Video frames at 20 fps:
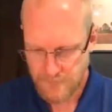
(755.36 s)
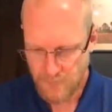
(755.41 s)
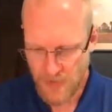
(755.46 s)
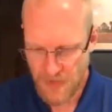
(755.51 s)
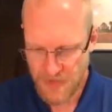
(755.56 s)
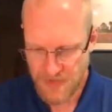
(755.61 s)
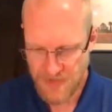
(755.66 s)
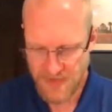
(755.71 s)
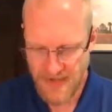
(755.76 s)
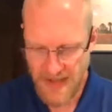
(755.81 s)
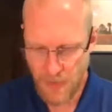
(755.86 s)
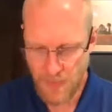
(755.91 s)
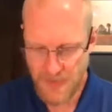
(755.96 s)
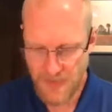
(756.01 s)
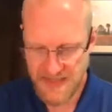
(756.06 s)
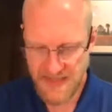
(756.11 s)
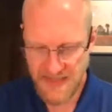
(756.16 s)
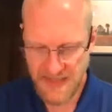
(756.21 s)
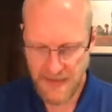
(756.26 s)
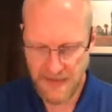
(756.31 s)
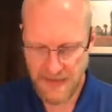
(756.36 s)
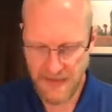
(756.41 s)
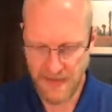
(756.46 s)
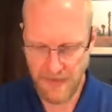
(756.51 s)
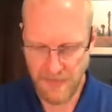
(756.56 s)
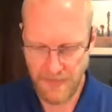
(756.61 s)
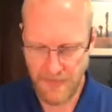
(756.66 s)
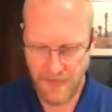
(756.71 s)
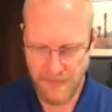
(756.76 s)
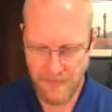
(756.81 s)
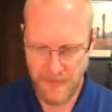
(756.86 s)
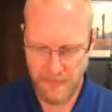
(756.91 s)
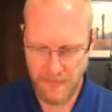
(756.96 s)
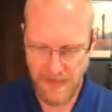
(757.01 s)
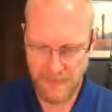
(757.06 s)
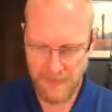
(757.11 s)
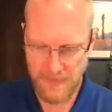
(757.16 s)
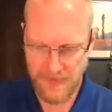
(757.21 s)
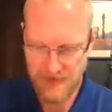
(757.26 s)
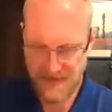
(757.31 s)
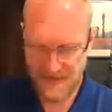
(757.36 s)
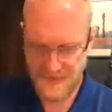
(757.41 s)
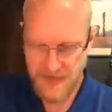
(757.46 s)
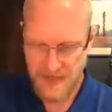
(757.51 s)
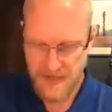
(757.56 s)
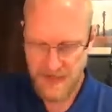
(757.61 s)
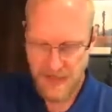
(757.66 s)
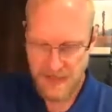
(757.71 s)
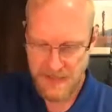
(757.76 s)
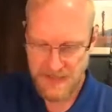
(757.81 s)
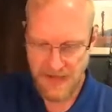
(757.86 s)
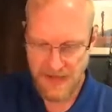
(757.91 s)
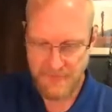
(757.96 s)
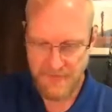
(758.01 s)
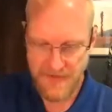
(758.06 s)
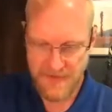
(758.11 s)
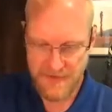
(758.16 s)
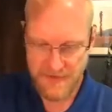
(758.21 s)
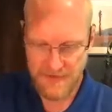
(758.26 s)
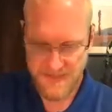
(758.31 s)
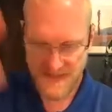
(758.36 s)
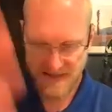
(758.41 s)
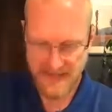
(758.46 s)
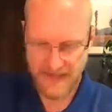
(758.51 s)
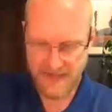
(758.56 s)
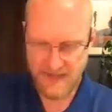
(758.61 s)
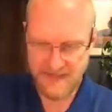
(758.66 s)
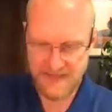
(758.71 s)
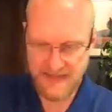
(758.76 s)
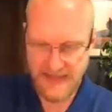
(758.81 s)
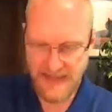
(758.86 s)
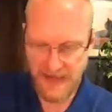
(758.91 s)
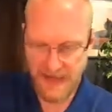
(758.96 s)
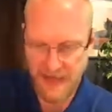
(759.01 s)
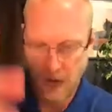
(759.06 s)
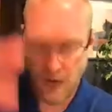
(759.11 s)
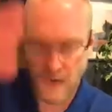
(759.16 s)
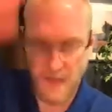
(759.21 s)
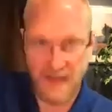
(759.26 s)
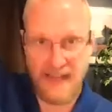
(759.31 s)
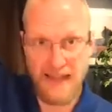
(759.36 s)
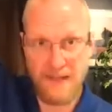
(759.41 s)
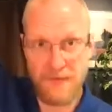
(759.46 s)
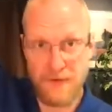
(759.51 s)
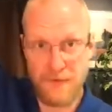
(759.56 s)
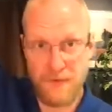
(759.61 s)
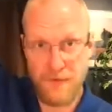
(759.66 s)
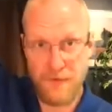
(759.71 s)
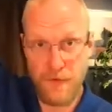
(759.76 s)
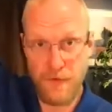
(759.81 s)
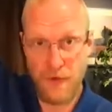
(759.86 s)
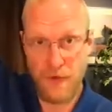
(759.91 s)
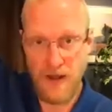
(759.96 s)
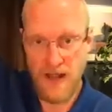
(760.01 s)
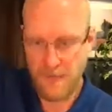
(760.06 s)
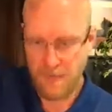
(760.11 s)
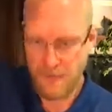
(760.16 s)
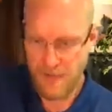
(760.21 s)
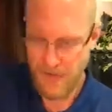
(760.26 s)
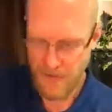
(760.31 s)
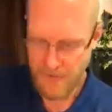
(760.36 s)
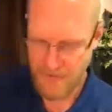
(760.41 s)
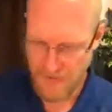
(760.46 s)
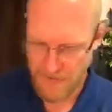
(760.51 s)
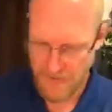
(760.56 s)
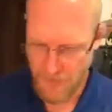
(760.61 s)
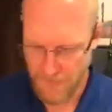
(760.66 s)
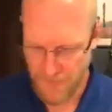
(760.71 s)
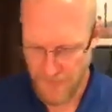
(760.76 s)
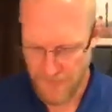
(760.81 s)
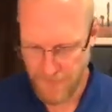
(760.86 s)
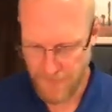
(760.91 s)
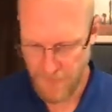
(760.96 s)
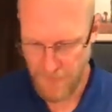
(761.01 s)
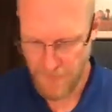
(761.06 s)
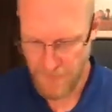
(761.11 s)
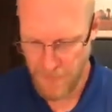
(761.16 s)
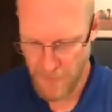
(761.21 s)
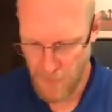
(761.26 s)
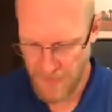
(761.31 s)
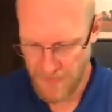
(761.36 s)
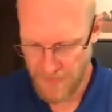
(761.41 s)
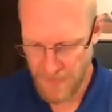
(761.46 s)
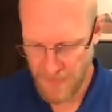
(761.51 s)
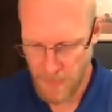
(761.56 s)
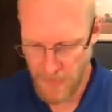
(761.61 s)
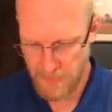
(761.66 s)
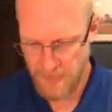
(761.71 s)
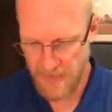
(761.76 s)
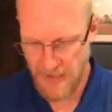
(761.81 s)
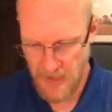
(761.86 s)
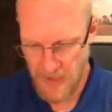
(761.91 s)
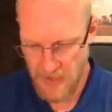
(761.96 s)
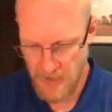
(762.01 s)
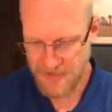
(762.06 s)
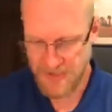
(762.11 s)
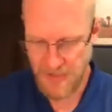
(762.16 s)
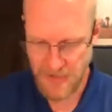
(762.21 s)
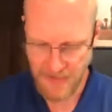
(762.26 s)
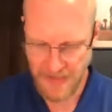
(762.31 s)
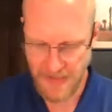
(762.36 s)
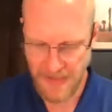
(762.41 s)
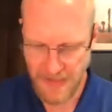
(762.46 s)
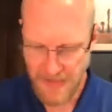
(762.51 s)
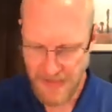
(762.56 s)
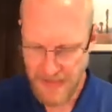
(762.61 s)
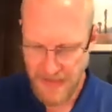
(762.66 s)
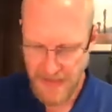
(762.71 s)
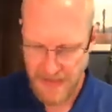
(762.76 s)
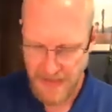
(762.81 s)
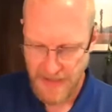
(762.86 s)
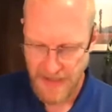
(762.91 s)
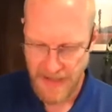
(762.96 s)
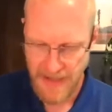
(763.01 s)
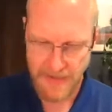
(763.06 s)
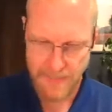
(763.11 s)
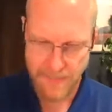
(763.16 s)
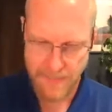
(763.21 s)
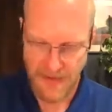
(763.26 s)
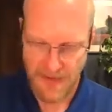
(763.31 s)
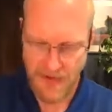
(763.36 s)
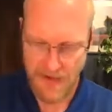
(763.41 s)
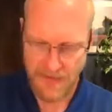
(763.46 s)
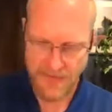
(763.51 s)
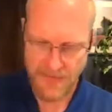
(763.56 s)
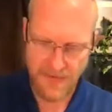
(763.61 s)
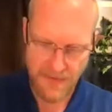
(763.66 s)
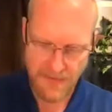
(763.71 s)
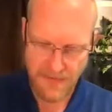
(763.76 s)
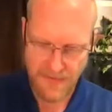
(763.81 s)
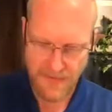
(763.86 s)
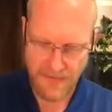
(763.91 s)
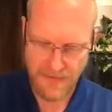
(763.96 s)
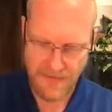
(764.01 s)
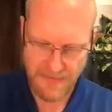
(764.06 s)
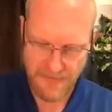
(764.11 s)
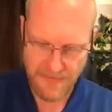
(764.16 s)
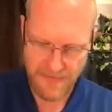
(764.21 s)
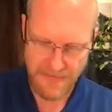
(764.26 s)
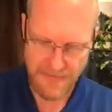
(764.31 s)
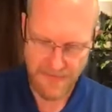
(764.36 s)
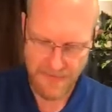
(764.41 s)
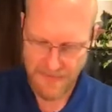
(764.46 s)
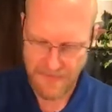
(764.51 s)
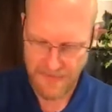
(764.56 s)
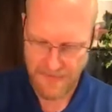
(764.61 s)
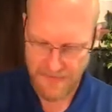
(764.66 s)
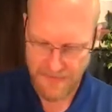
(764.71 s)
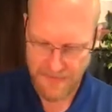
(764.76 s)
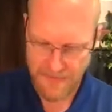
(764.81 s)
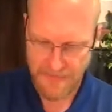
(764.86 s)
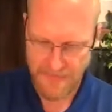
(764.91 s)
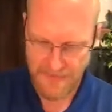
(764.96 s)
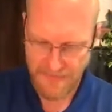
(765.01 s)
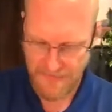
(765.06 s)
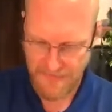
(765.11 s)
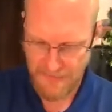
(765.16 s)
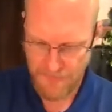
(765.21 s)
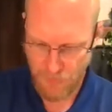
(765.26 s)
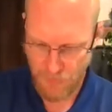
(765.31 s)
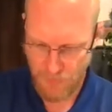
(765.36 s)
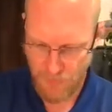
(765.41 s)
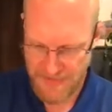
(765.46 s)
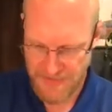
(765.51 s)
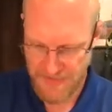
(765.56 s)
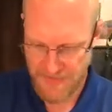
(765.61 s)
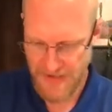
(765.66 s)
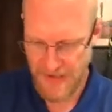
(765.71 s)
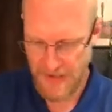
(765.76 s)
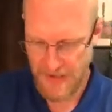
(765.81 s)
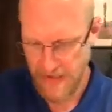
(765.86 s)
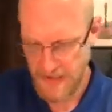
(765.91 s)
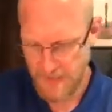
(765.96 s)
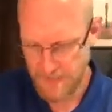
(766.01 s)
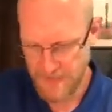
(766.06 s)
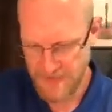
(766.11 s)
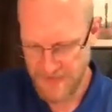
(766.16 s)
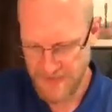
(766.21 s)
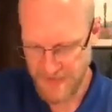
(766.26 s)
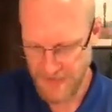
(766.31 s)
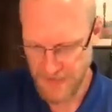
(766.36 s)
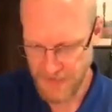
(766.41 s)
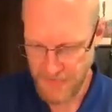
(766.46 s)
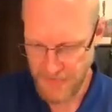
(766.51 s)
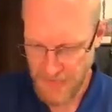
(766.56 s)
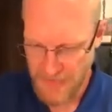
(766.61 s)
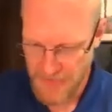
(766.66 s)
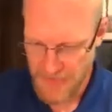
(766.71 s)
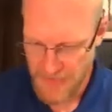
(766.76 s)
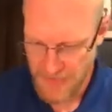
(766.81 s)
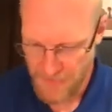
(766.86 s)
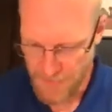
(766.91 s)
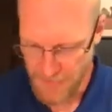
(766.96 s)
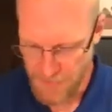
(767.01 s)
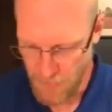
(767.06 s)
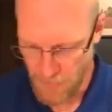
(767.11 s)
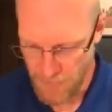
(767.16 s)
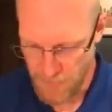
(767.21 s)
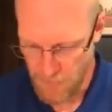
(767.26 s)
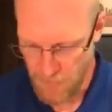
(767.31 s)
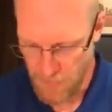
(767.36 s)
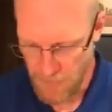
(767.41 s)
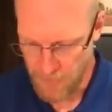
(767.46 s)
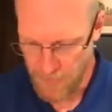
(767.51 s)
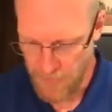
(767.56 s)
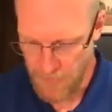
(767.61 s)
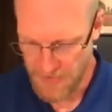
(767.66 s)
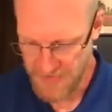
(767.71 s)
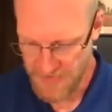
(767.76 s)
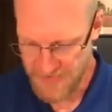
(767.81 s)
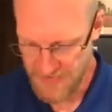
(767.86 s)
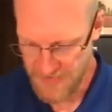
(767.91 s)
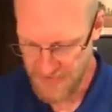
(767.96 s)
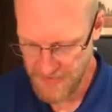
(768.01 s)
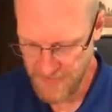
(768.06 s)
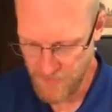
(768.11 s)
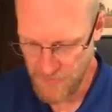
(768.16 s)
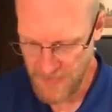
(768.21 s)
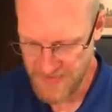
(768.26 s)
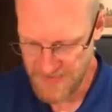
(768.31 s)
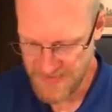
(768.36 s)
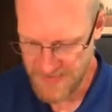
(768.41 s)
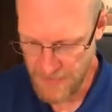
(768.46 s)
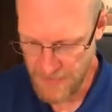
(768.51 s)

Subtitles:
So now we see, the people's Japheth's descendants kind of going even further up, further north. They're going beyond Turkey and beyond the region there up into the northernmost parts of what is now